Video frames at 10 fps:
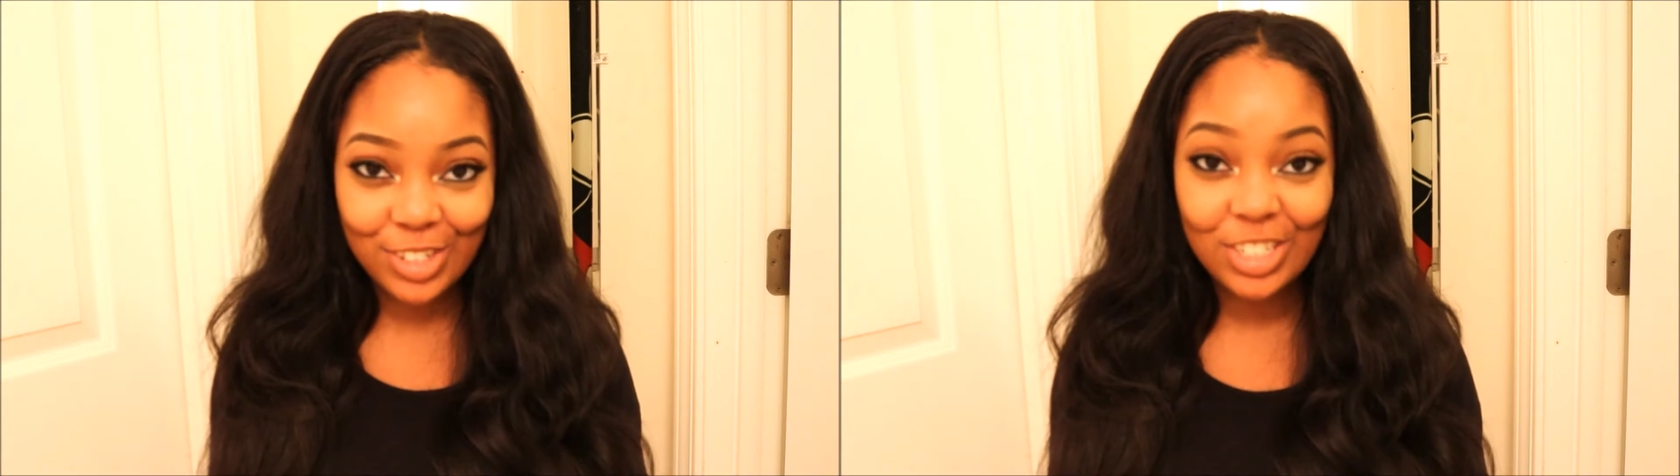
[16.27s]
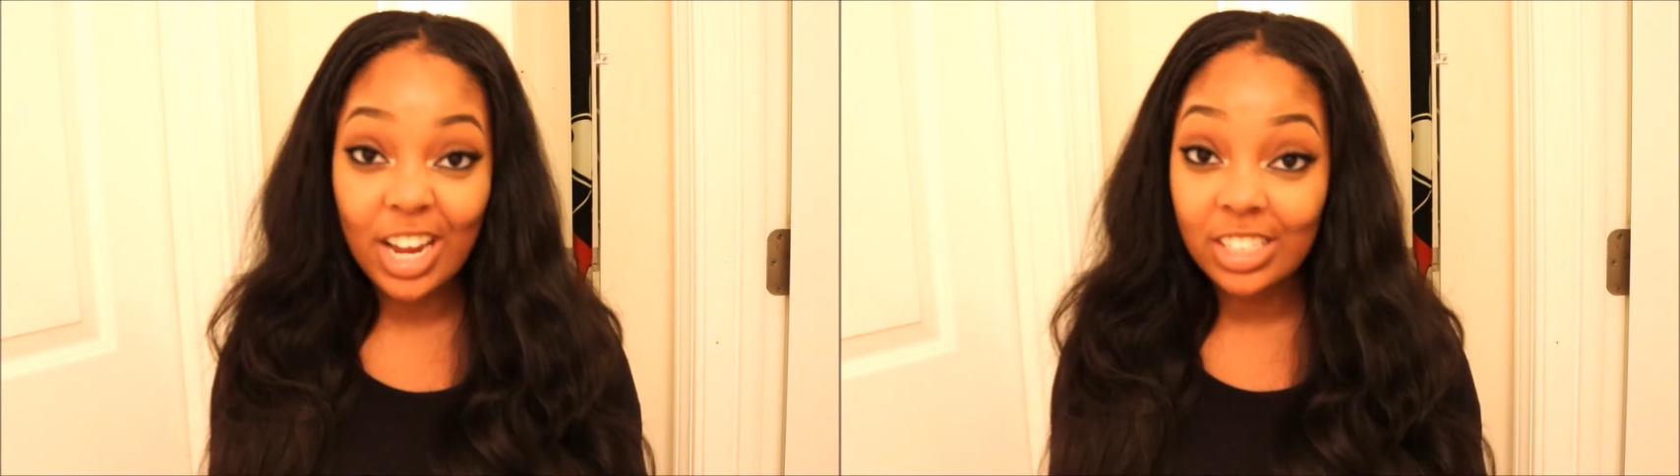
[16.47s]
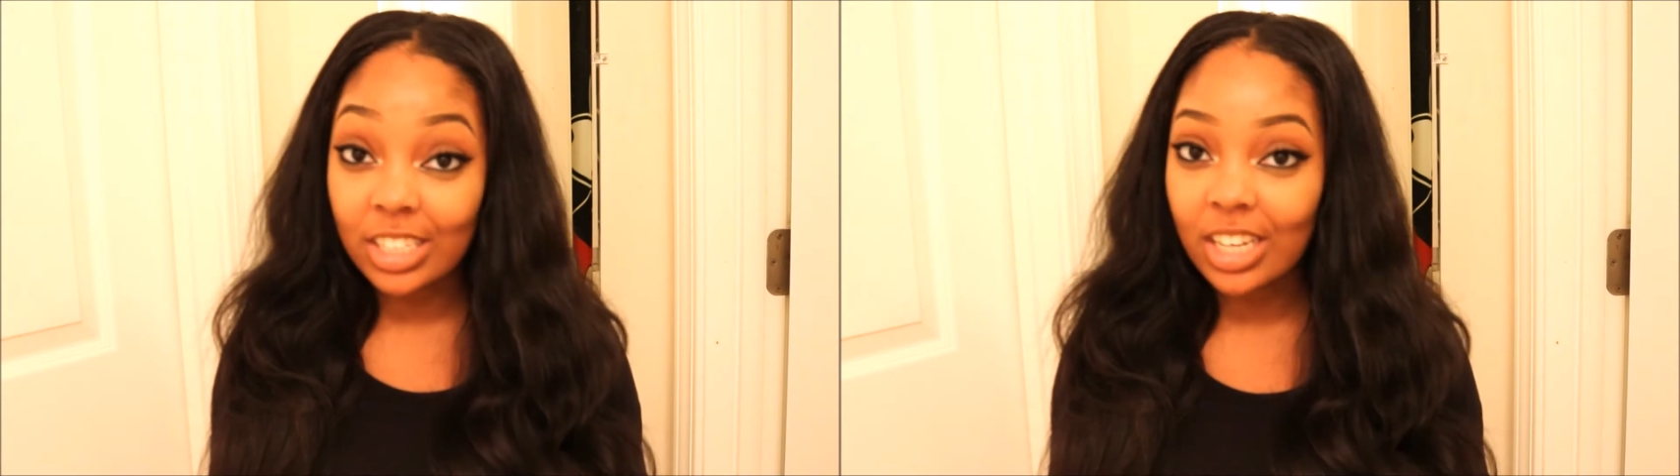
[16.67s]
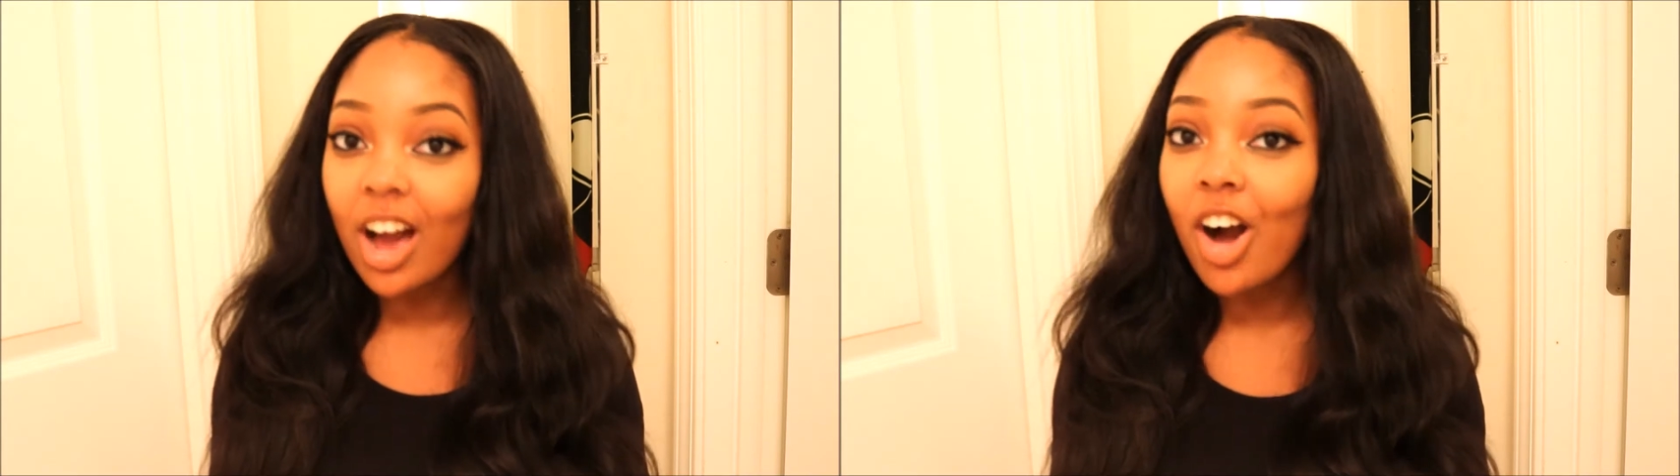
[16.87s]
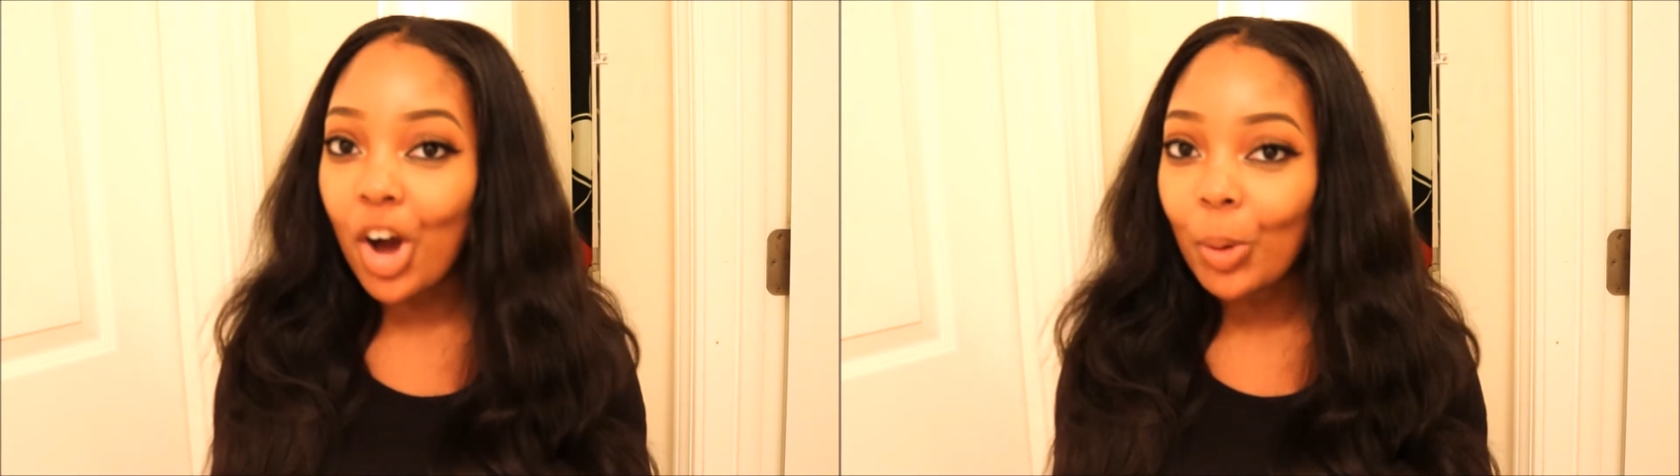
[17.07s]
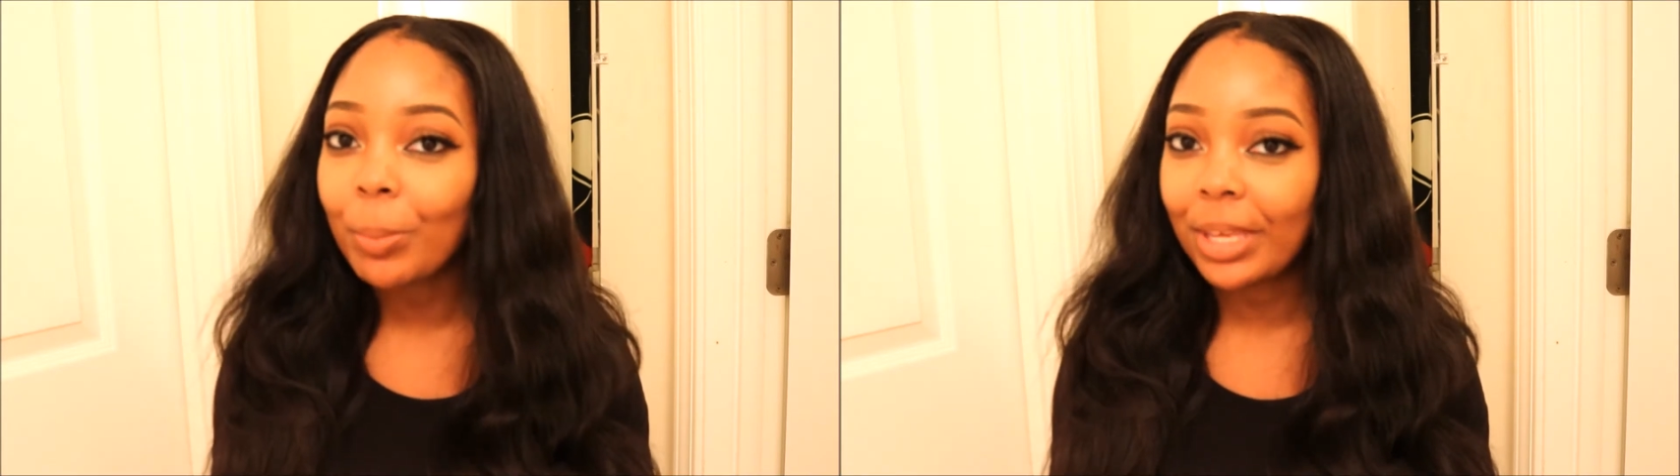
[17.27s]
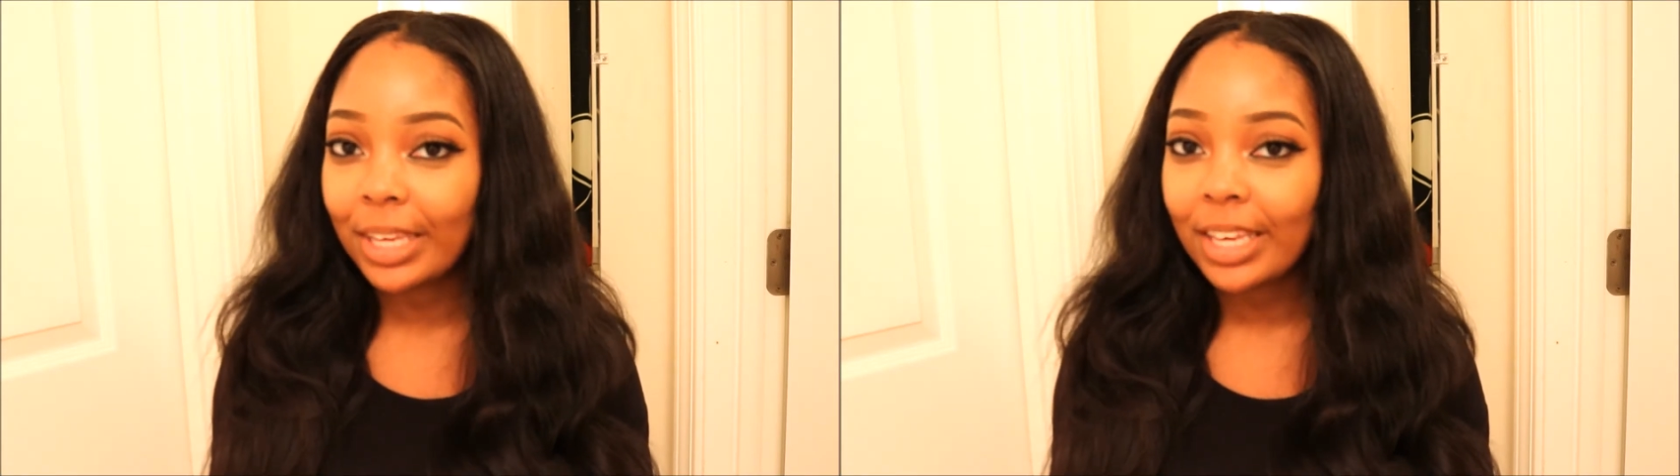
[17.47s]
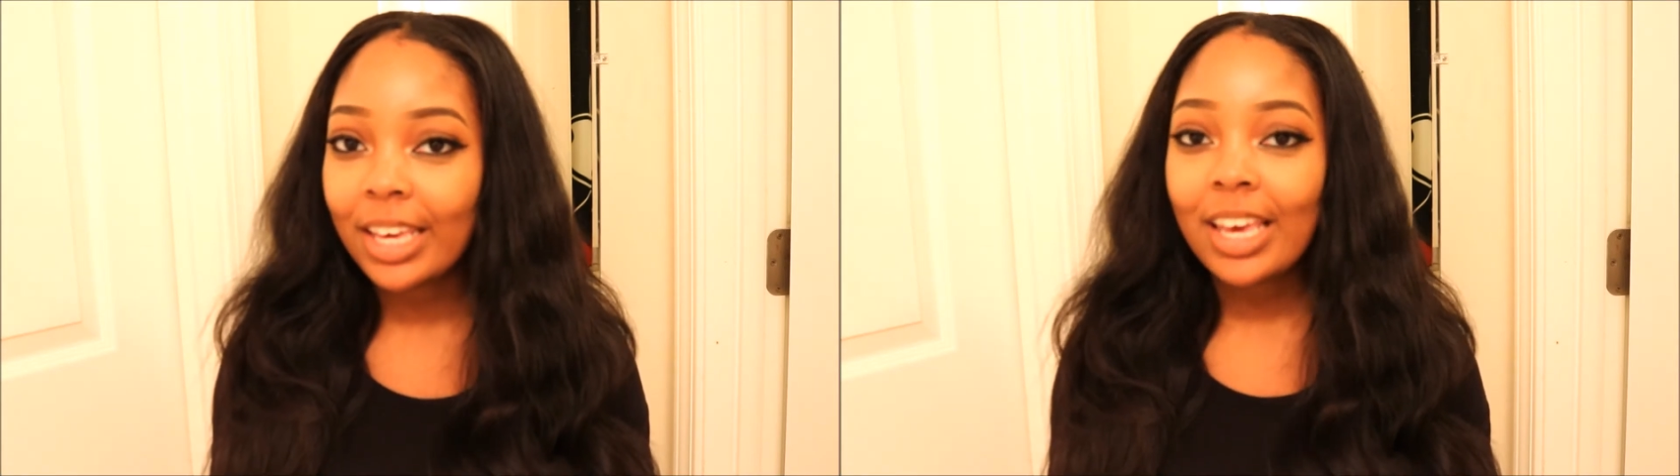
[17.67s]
She actually called me